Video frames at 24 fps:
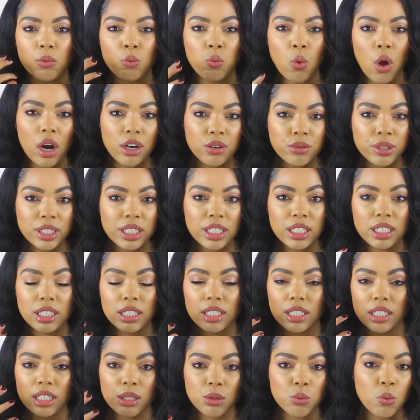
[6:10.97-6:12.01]
water
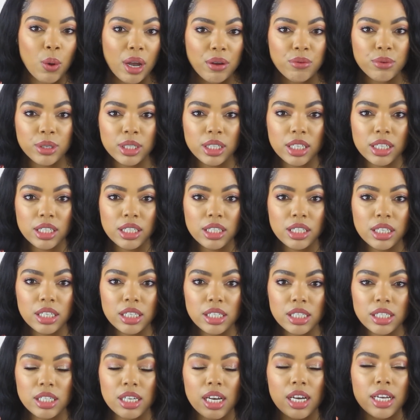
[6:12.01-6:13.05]
resistant, sweat
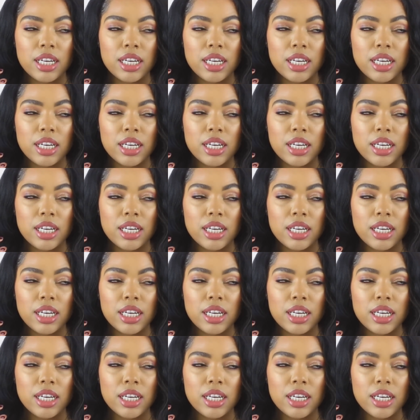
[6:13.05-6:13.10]
resistant.